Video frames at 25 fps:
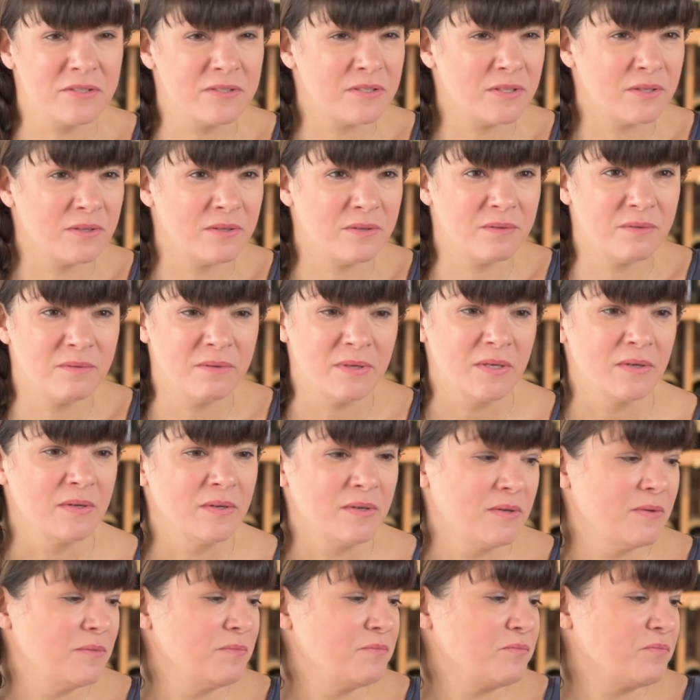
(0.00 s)
So
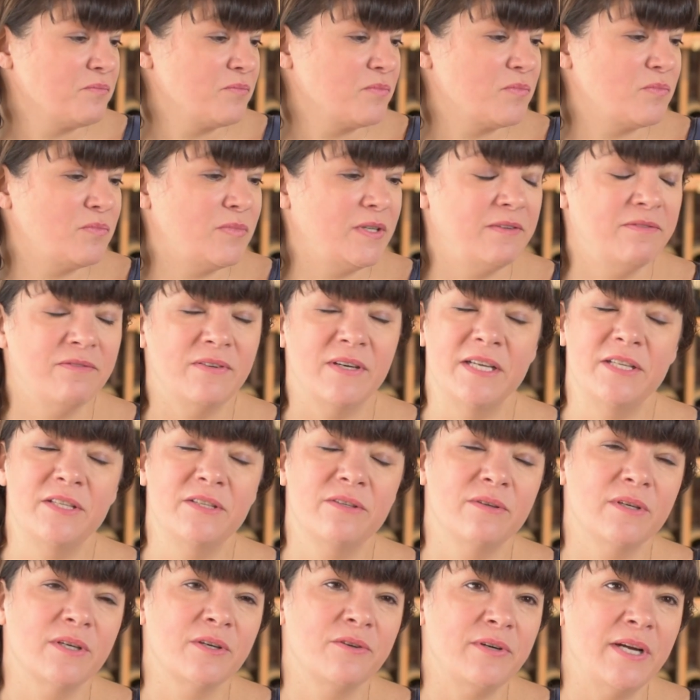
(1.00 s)
we find
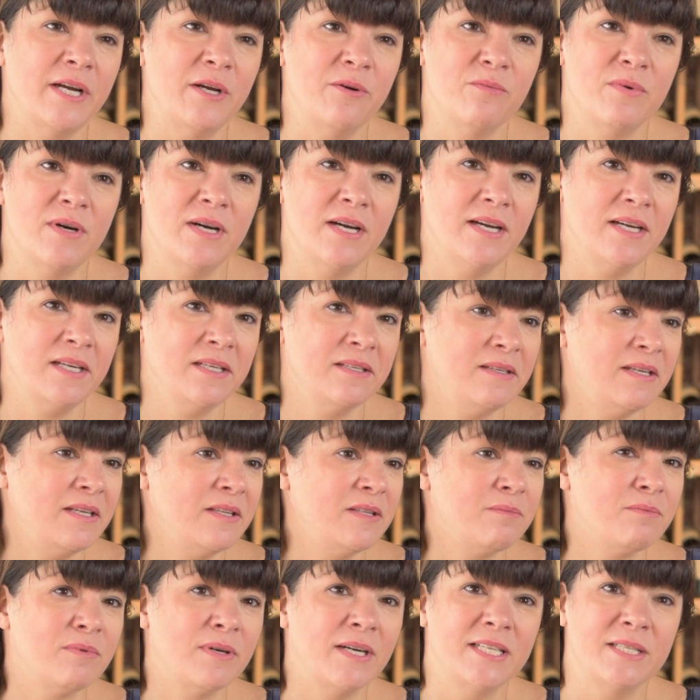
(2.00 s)
you a great wine in
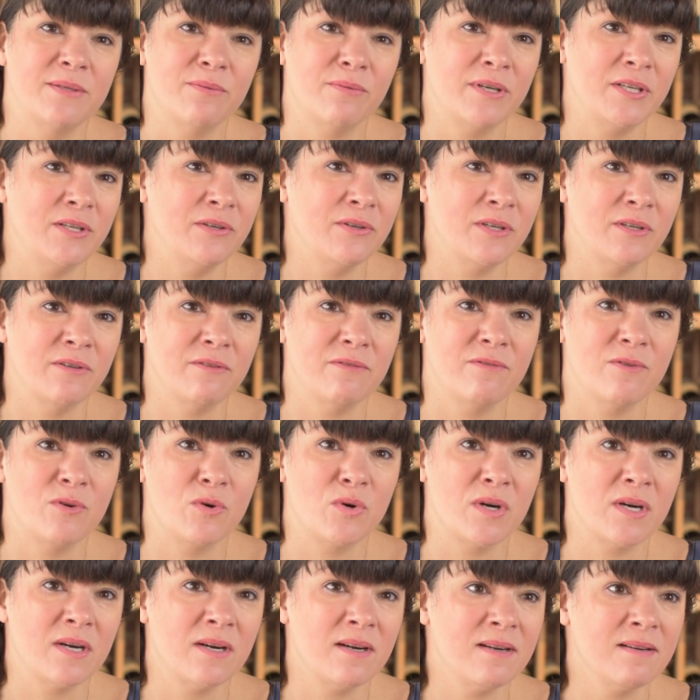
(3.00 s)
the price point you can
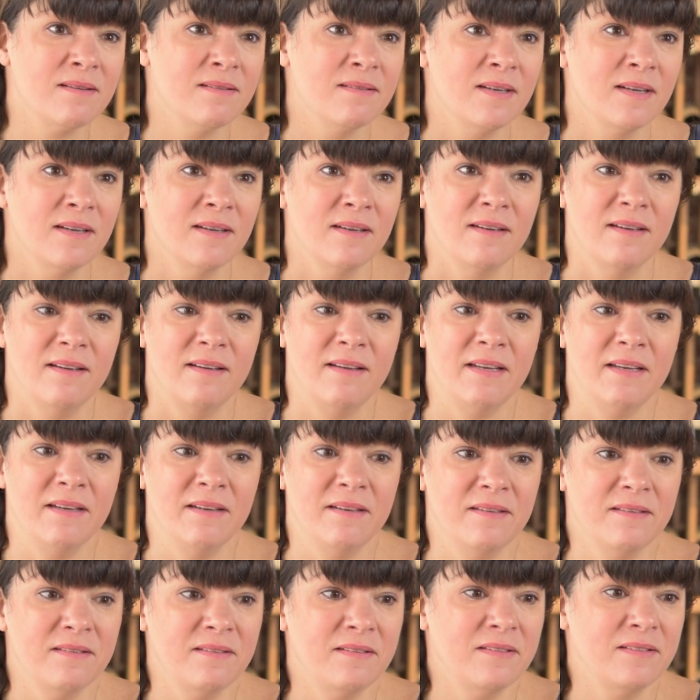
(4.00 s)
afford,
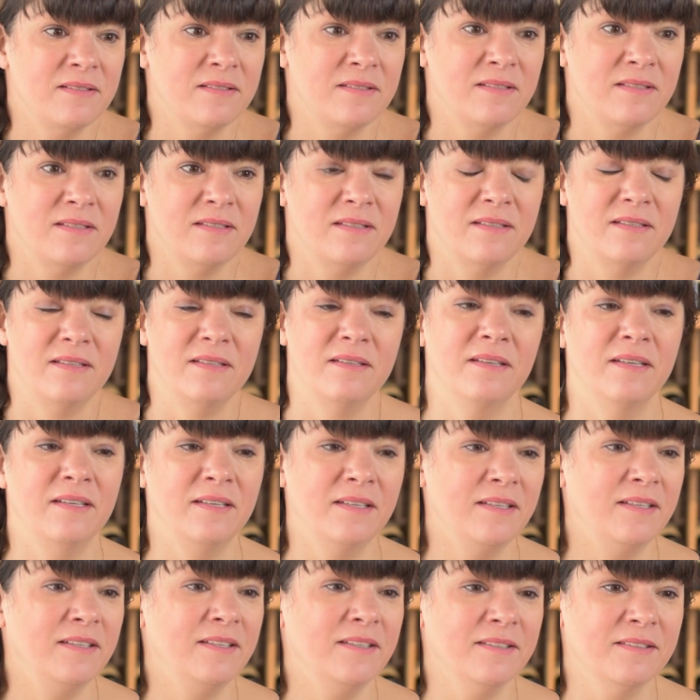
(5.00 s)
and
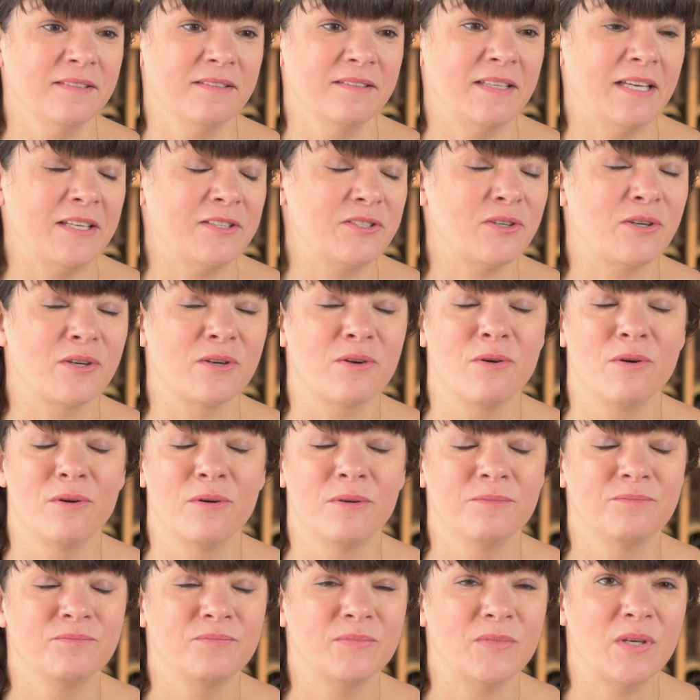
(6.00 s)
that's our goal.